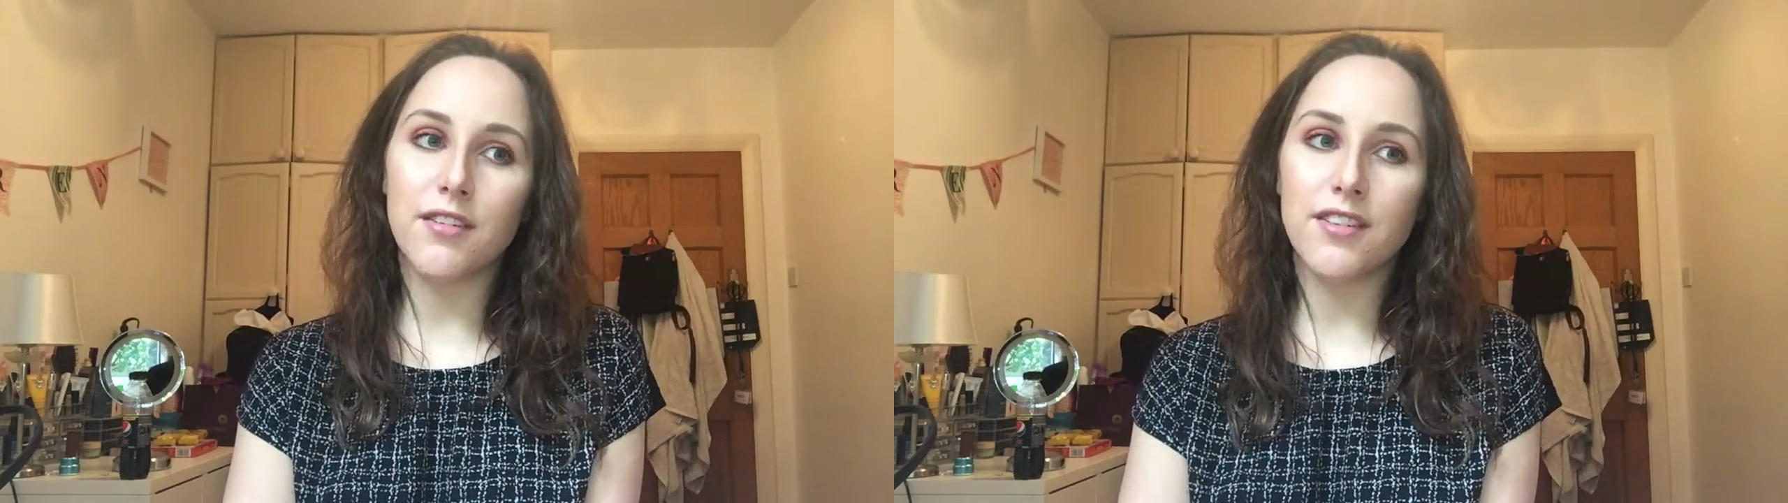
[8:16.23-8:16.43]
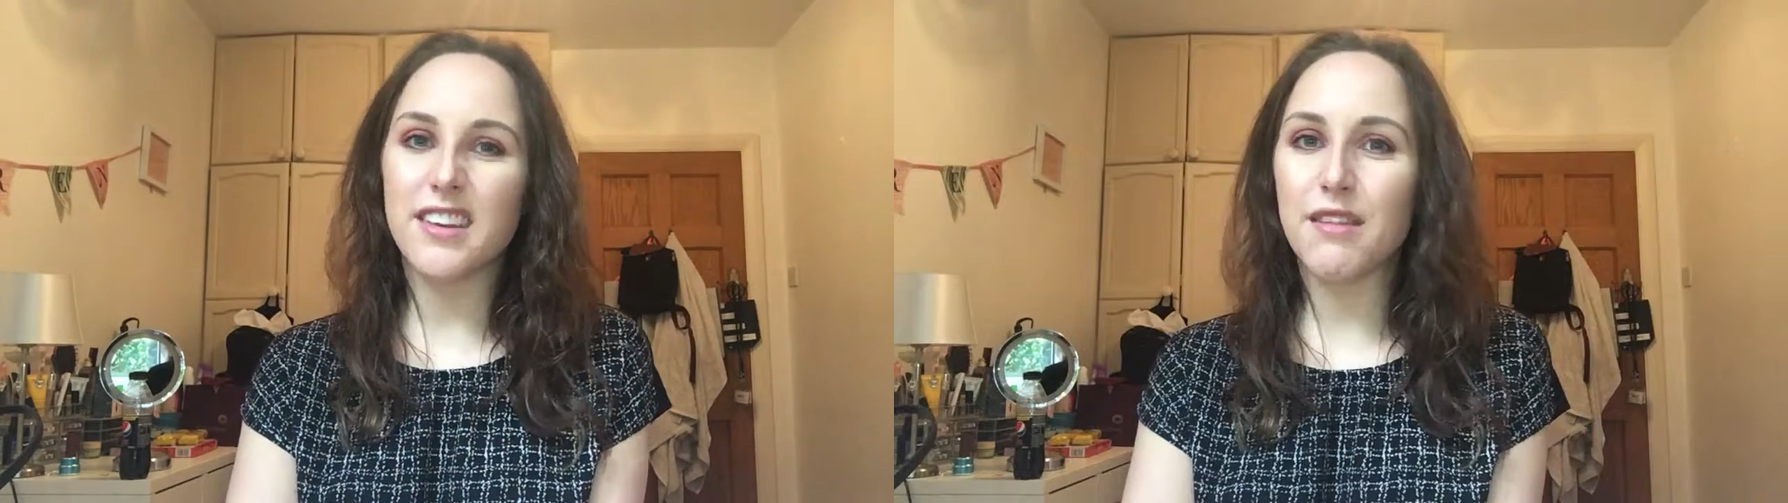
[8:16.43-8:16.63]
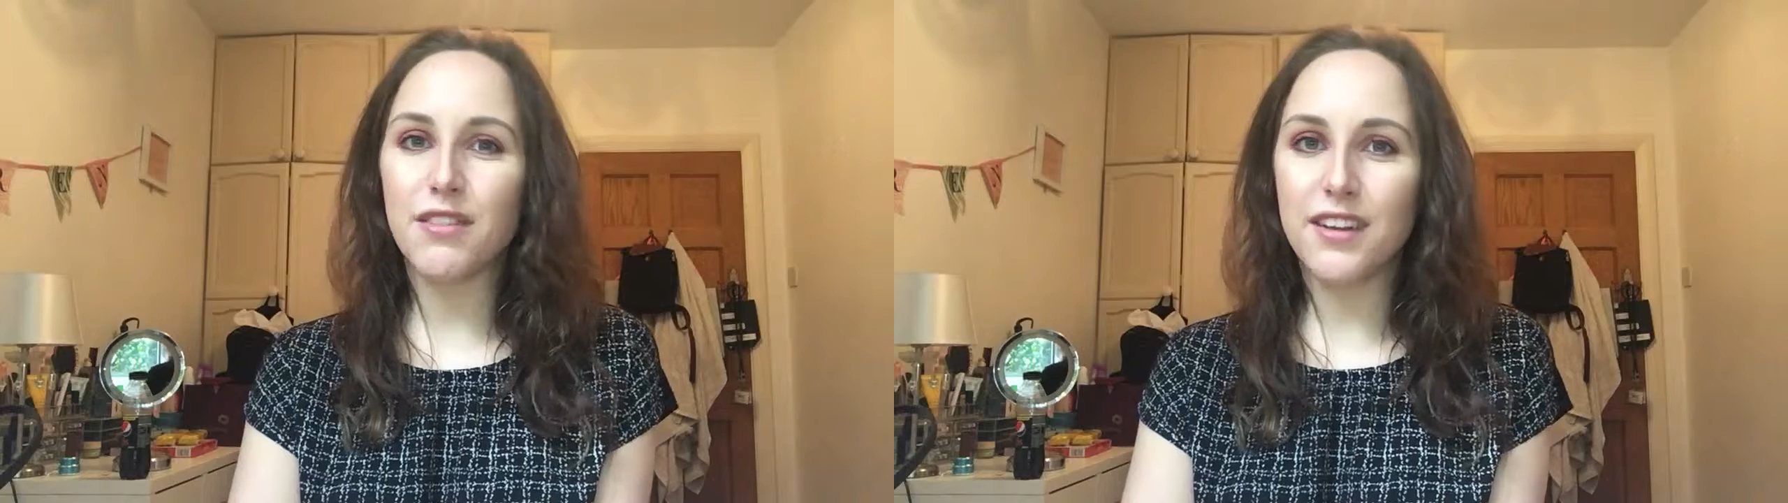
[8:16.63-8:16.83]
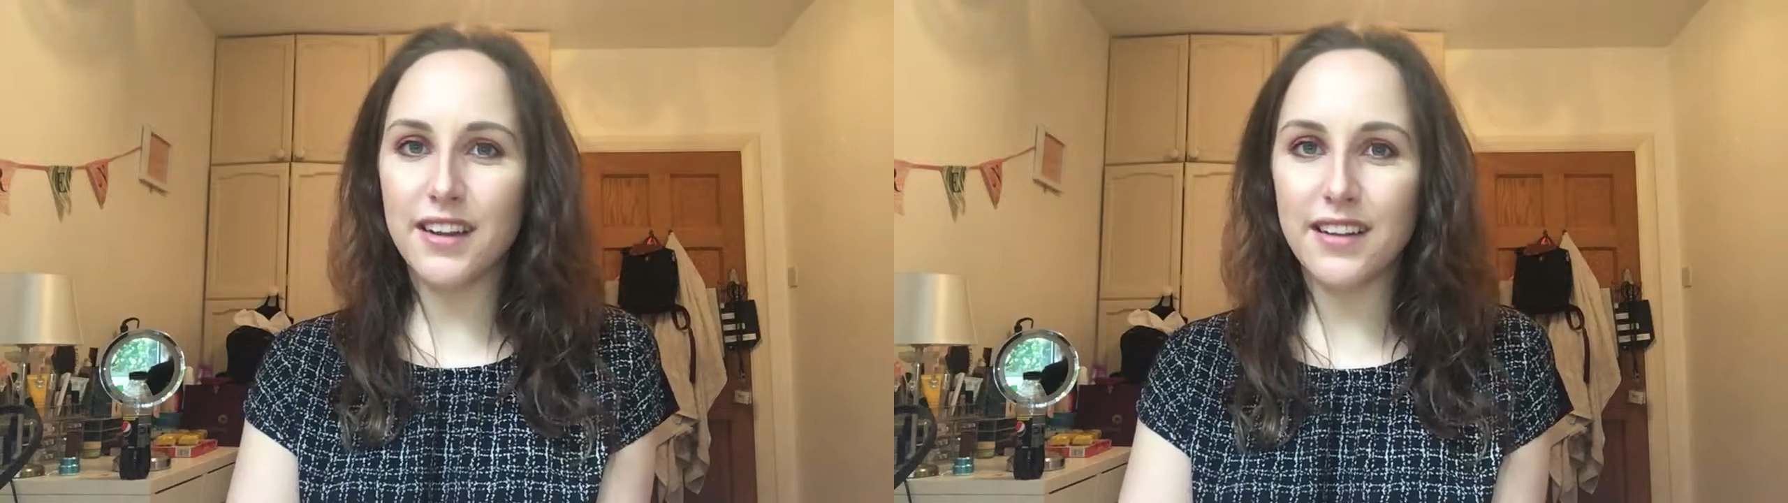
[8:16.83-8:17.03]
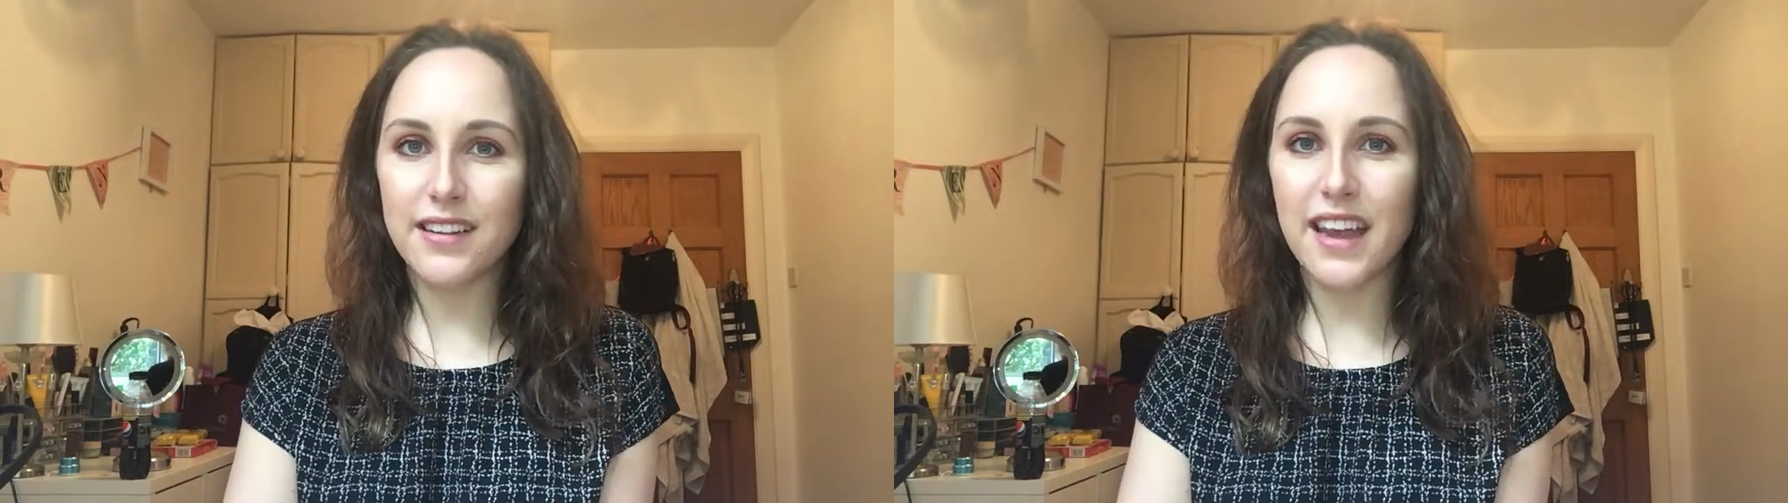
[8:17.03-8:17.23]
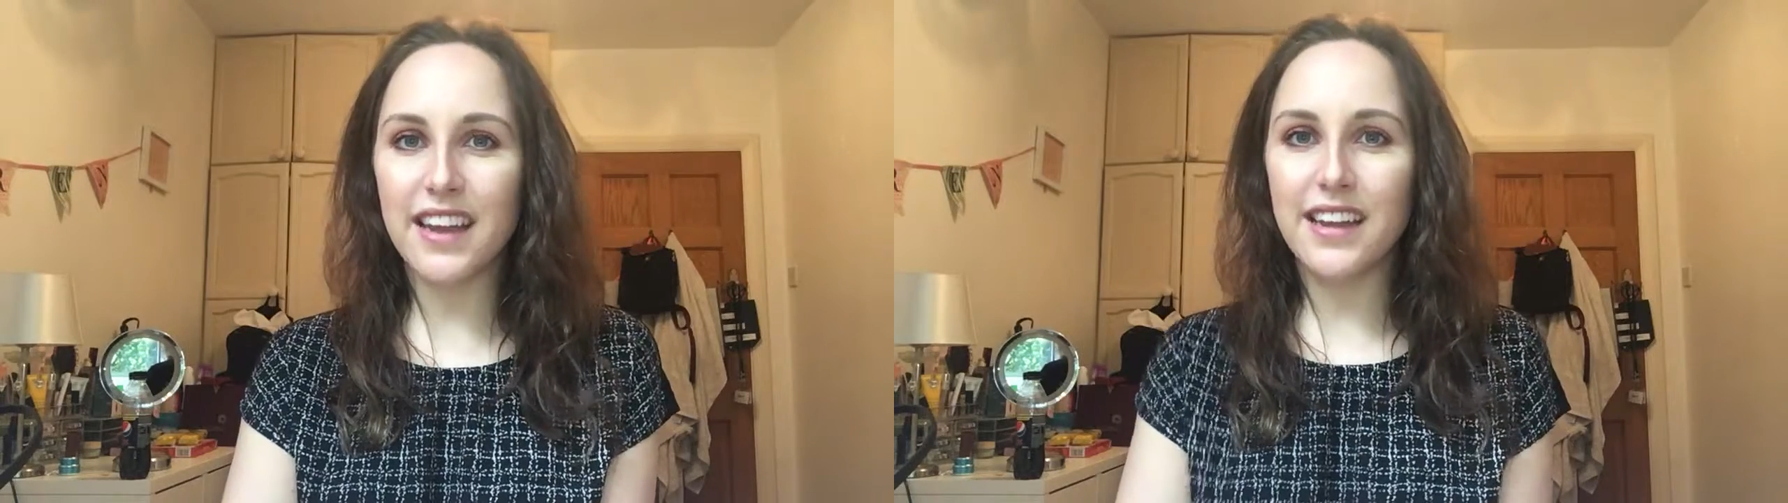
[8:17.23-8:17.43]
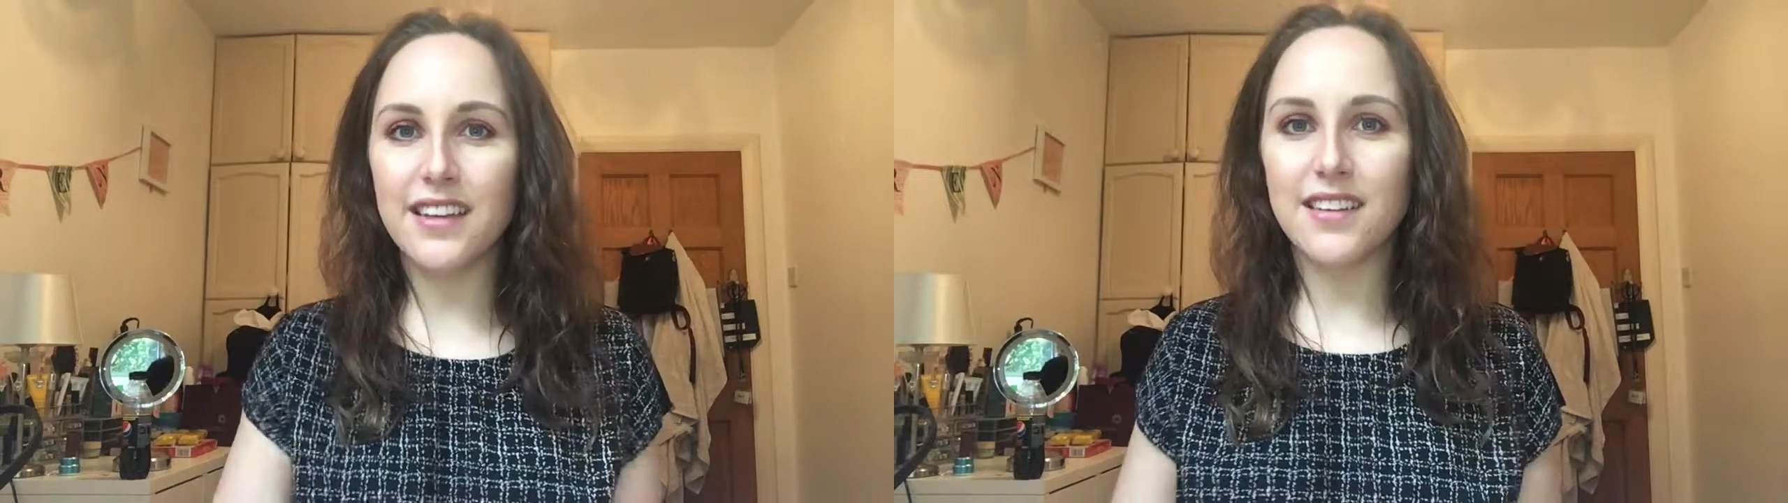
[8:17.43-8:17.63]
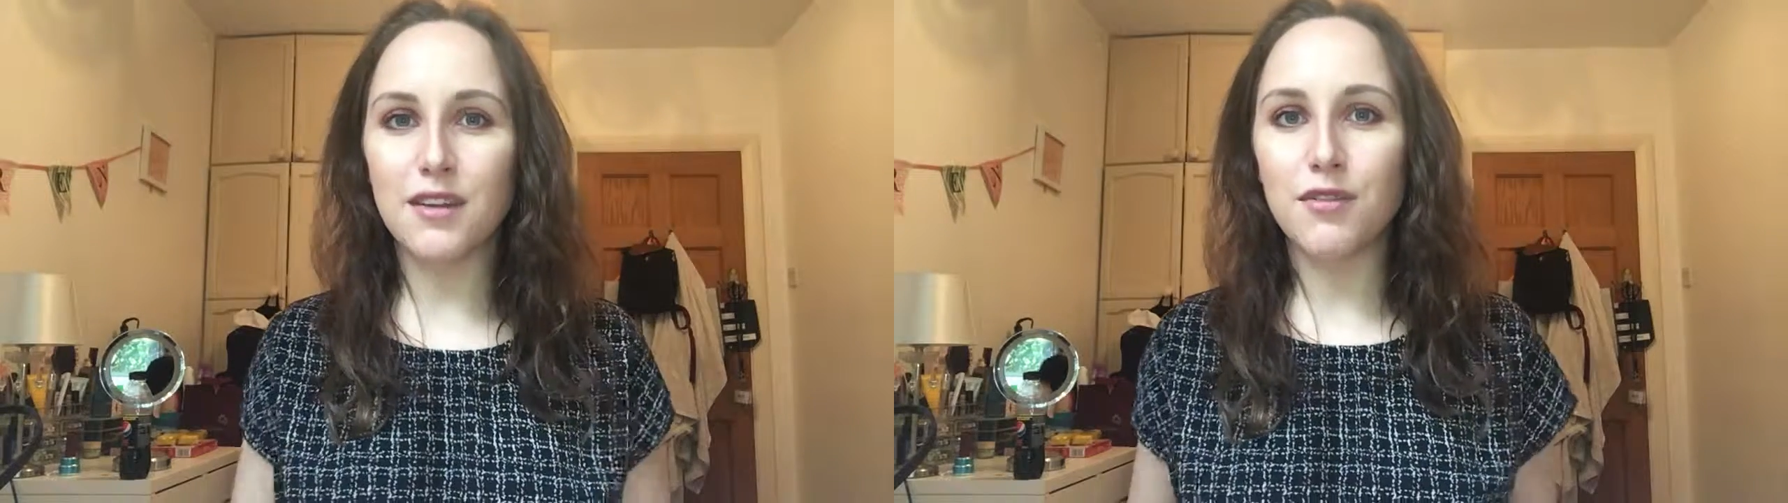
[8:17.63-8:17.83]
7 years, 8
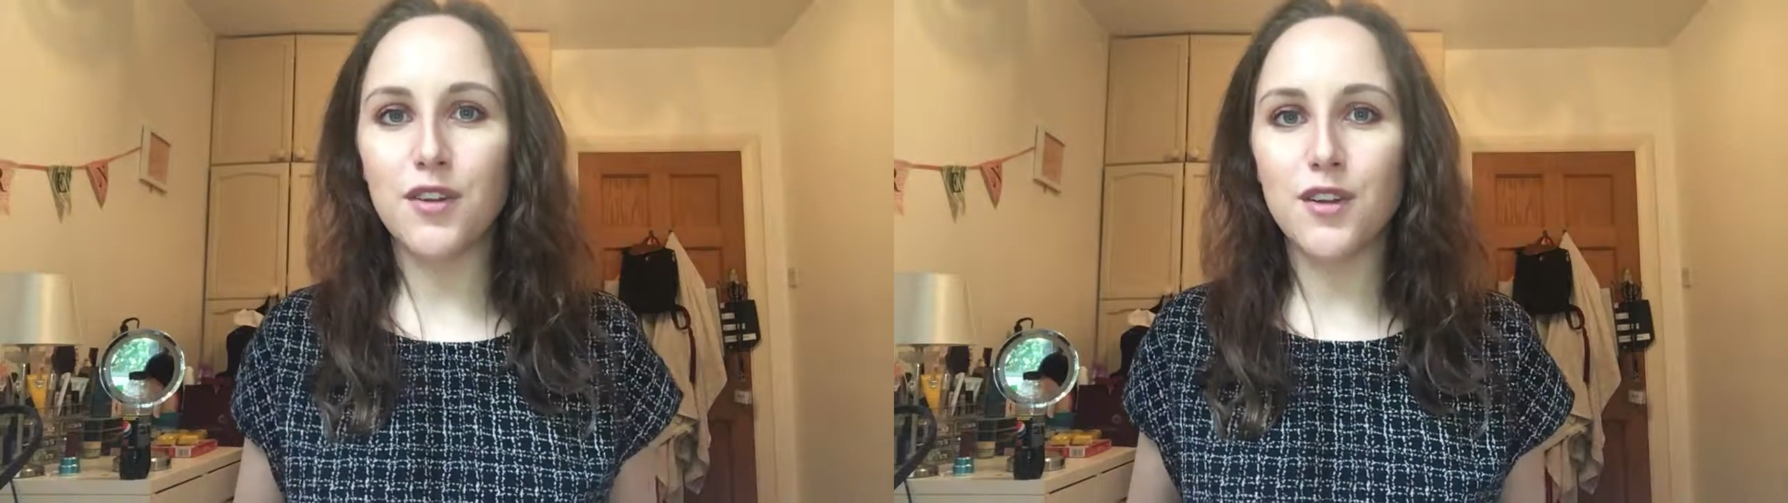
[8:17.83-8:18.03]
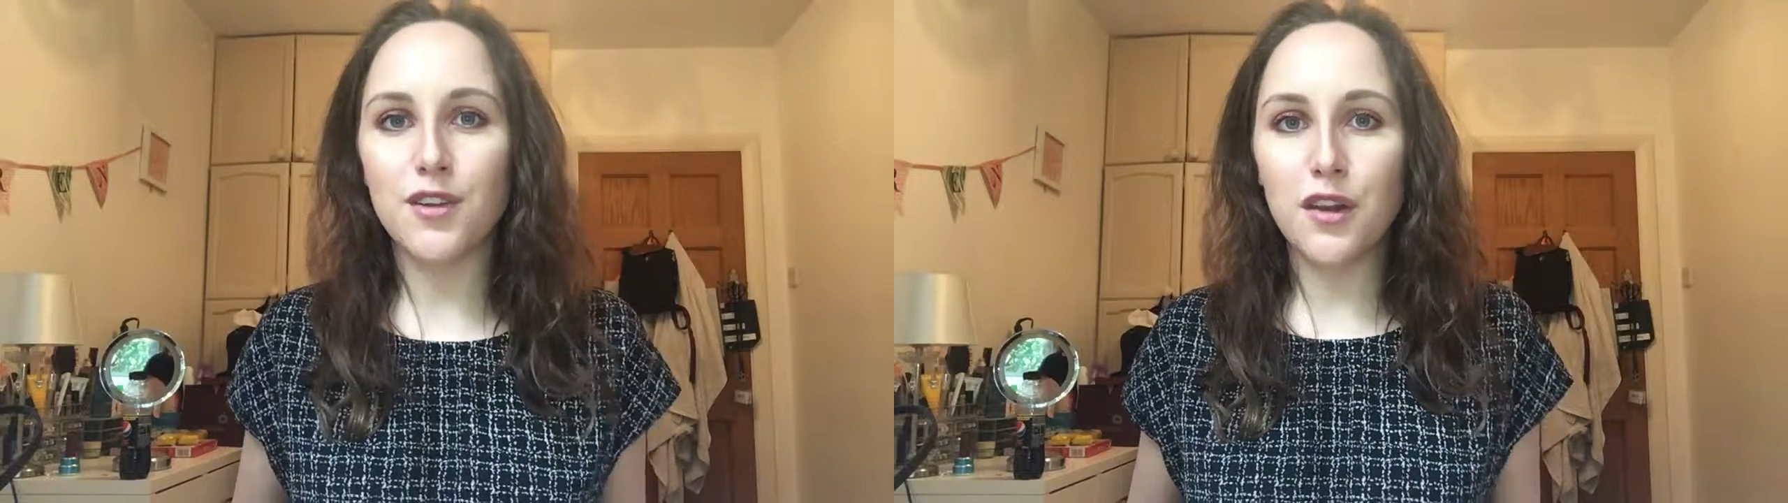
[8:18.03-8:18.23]
years difference.